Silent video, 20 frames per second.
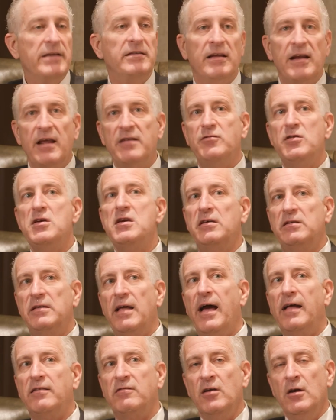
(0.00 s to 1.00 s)
Right? And I think
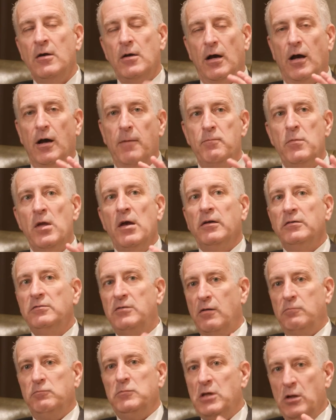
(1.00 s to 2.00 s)
that,
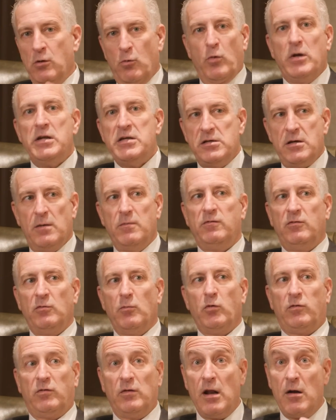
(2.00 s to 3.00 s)
the, you know, when it comes to
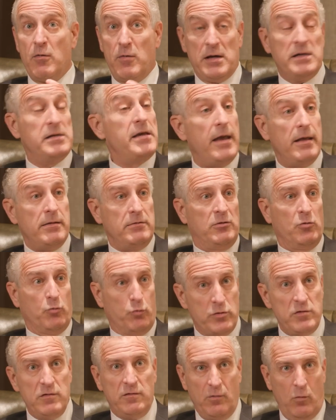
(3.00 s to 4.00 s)
Bolsonaro, again, the
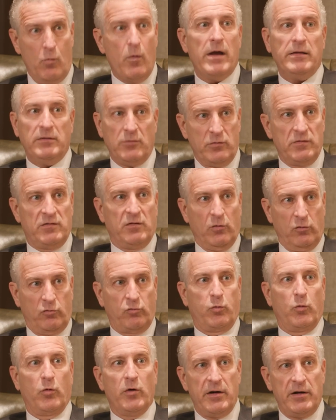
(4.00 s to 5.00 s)
reason why the
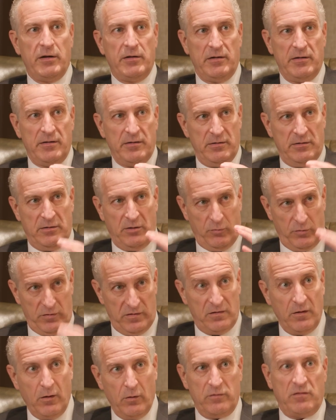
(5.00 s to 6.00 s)
results were the
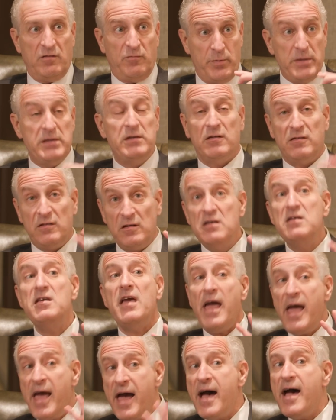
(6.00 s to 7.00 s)
results is because
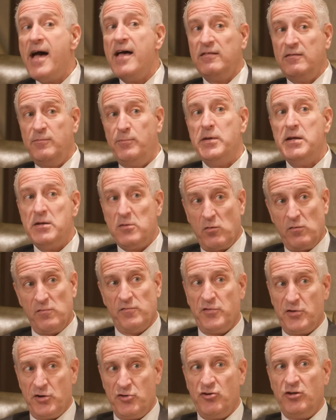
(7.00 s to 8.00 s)
he has been
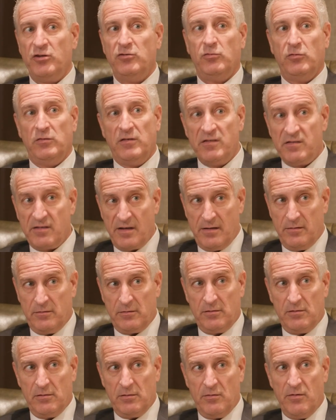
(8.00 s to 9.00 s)
converging to the
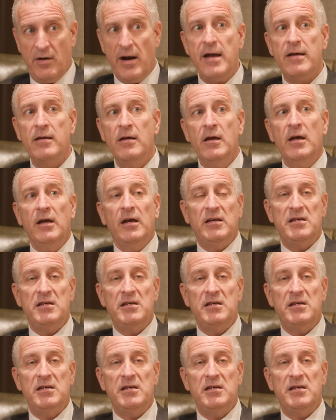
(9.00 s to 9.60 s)
center, right?